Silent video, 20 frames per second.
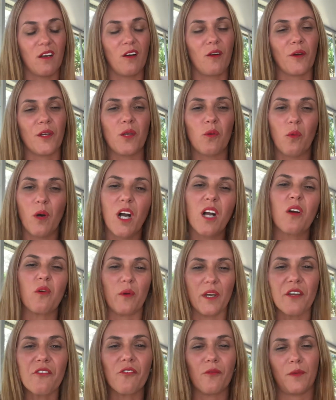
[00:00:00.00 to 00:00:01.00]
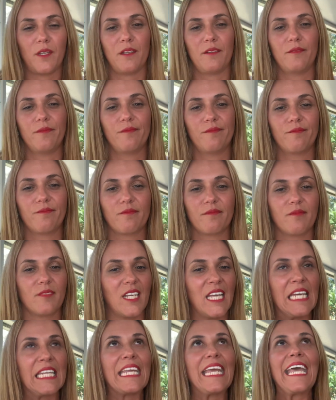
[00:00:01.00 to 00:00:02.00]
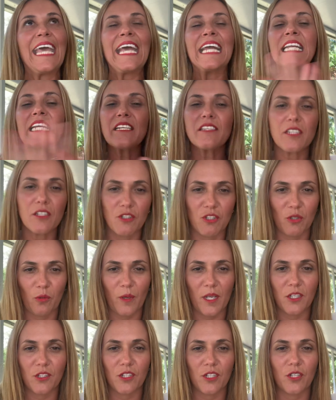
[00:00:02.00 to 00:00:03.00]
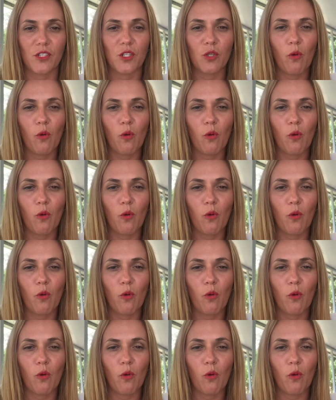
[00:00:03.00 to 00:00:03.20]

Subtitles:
Or you walk away from it. In any situation,